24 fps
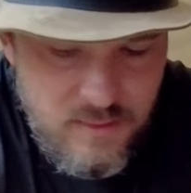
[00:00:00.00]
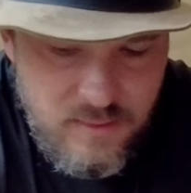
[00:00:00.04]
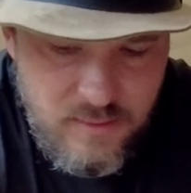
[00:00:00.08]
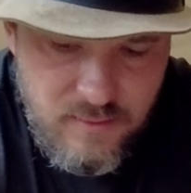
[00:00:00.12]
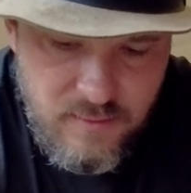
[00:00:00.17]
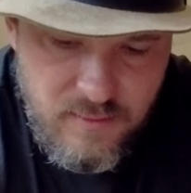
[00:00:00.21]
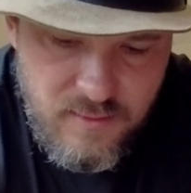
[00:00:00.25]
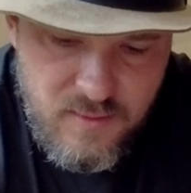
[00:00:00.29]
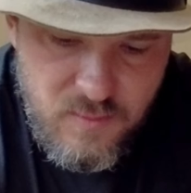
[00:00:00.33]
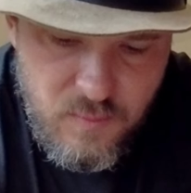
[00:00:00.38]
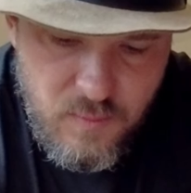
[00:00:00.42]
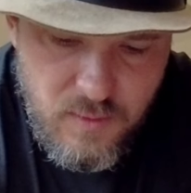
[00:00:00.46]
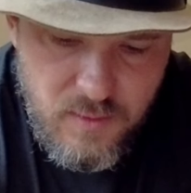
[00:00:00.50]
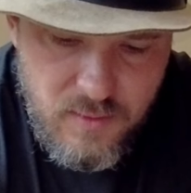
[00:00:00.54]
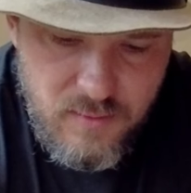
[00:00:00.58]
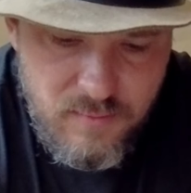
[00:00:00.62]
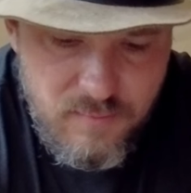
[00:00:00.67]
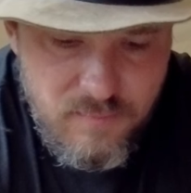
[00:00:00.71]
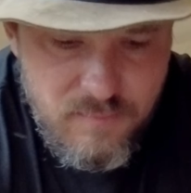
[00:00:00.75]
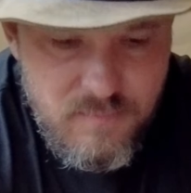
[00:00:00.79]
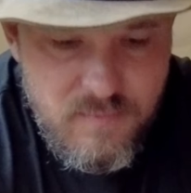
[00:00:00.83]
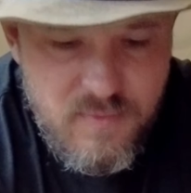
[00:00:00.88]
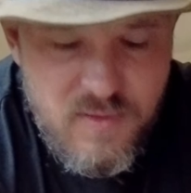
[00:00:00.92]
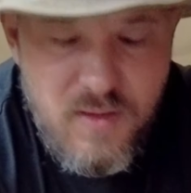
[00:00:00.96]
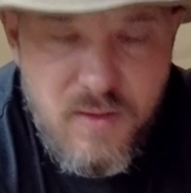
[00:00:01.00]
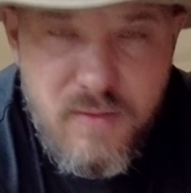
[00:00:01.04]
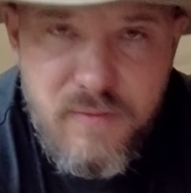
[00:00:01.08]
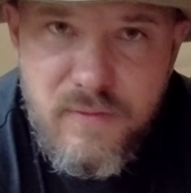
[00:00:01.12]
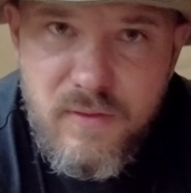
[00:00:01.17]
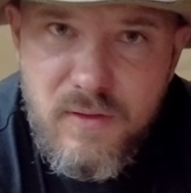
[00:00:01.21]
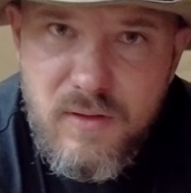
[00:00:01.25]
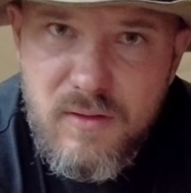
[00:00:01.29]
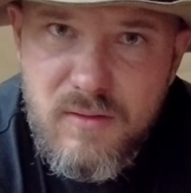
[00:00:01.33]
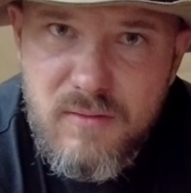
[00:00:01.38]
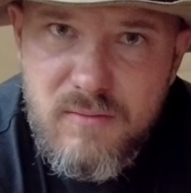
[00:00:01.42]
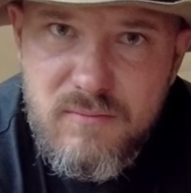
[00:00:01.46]
This one, so
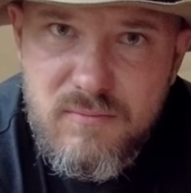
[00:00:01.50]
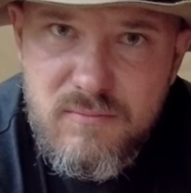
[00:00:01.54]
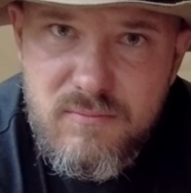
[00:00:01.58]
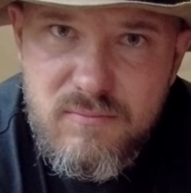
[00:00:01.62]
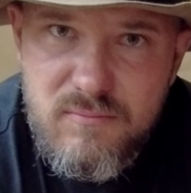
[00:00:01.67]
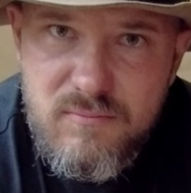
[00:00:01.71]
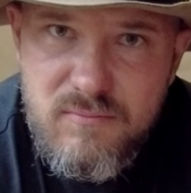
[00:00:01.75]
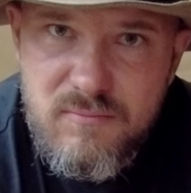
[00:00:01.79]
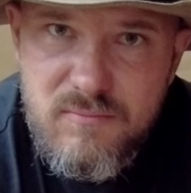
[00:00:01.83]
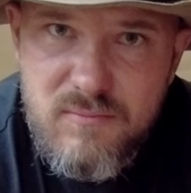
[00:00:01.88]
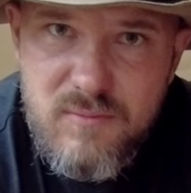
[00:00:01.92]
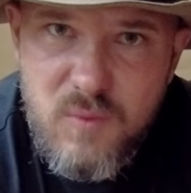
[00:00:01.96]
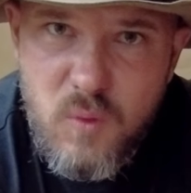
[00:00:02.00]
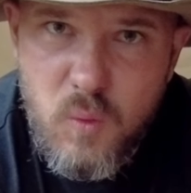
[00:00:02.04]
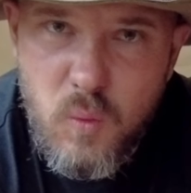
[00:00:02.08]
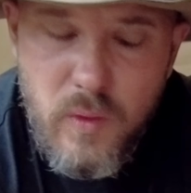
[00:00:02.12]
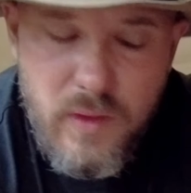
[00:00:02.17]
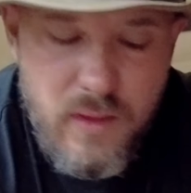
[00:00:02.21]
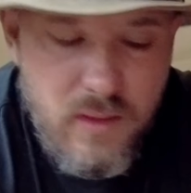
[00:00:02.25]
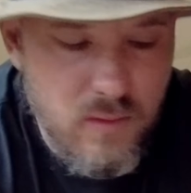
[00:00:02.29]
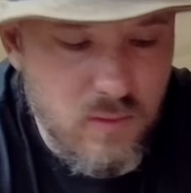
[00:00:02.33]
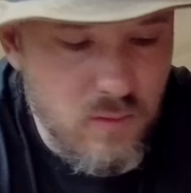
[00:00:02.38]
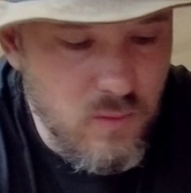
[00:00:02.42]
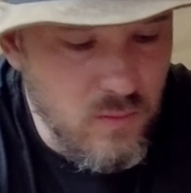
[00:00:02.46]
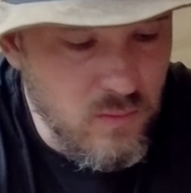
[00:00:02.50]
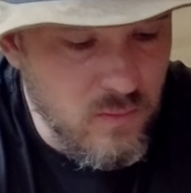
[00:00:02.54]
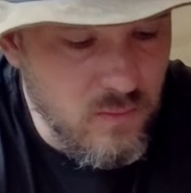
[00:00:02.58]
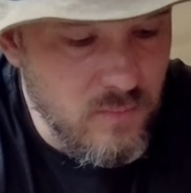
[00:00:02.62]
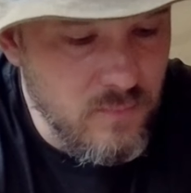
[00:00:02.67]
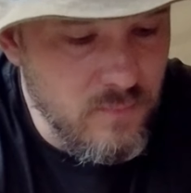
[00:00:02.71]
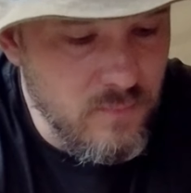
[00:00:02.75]
far, wicked cool.